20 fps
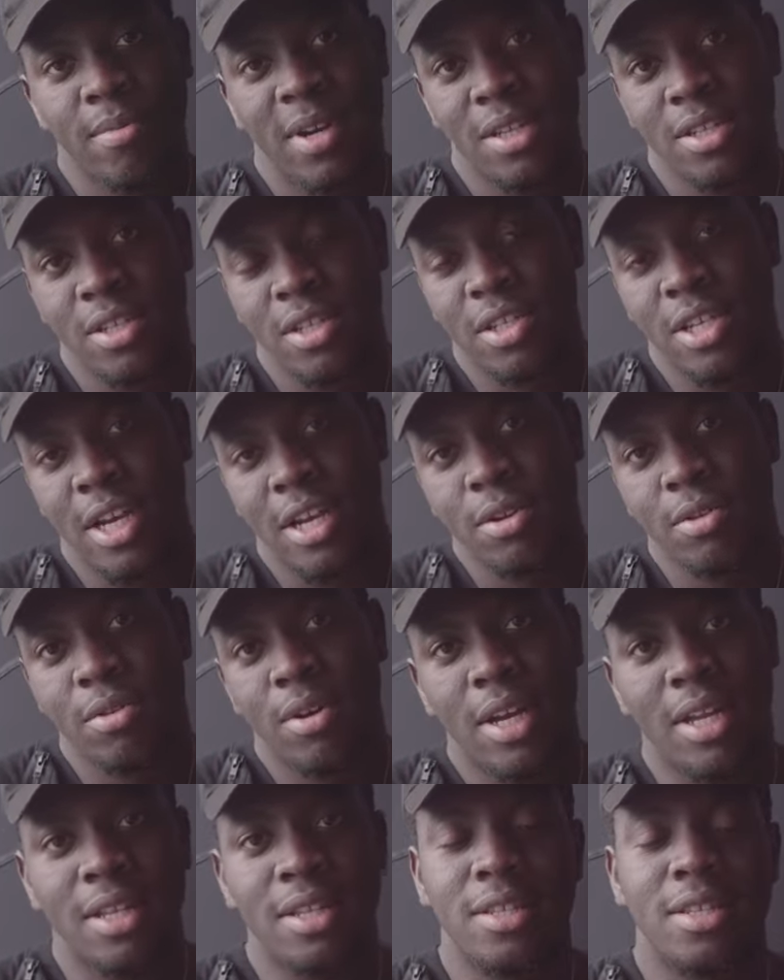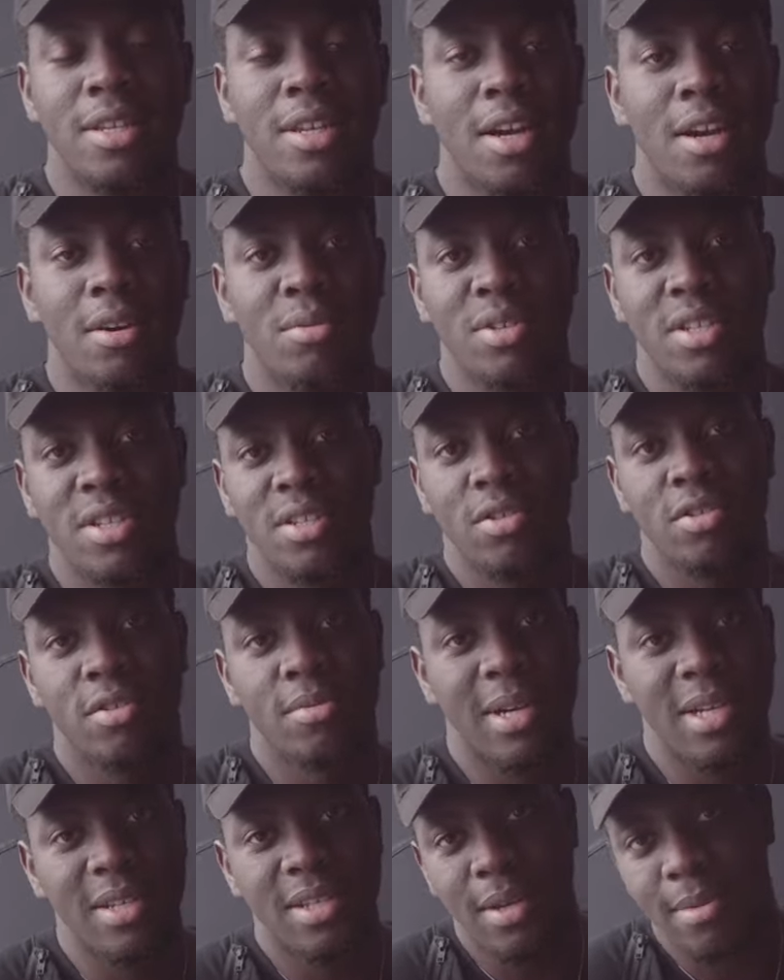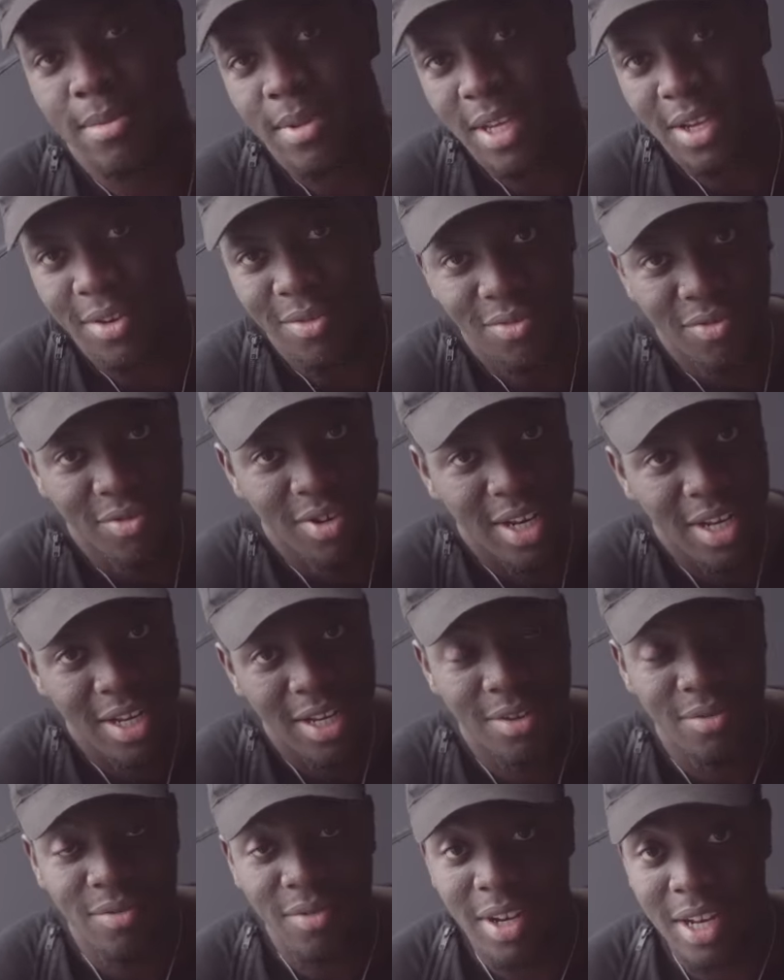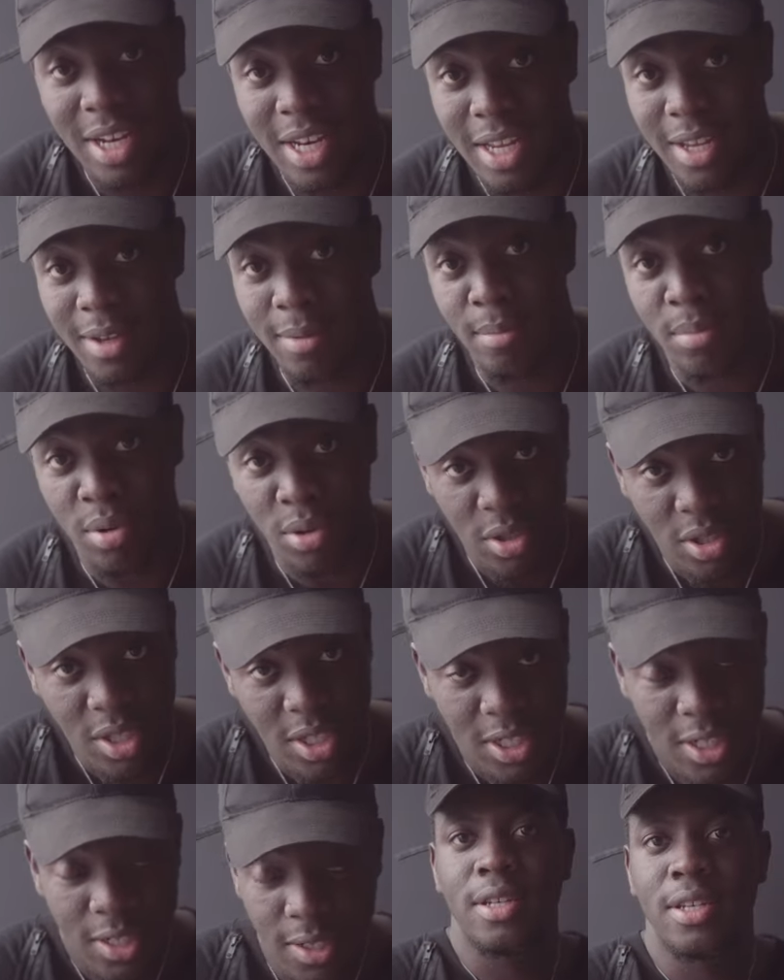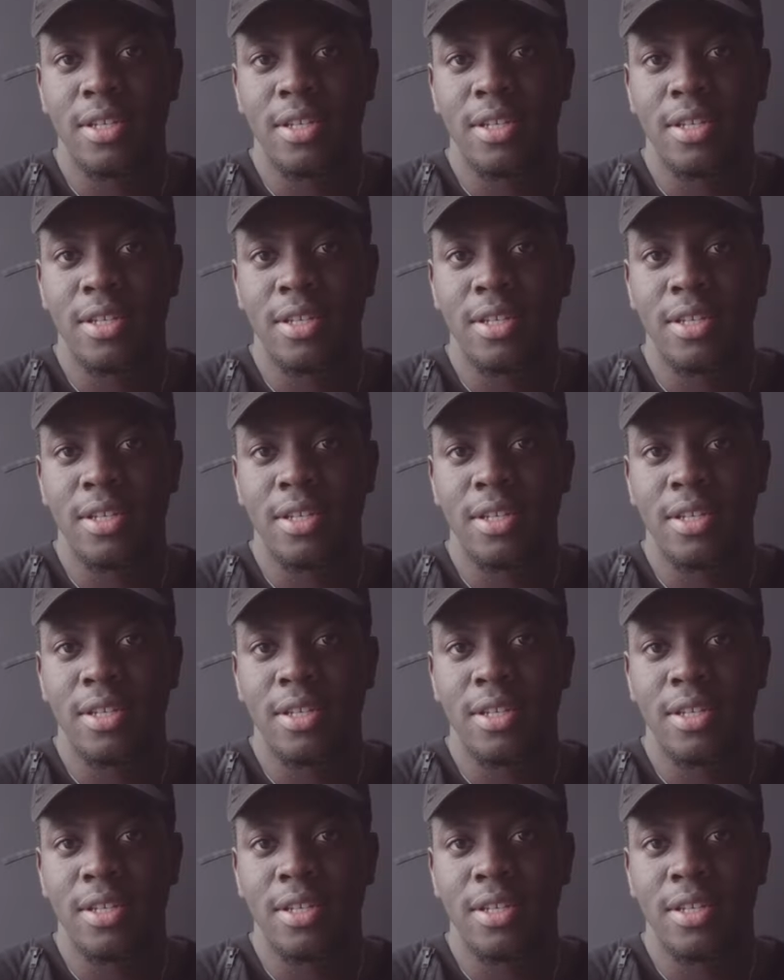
welcome back to the channel, and today I want to talk about something really, really important.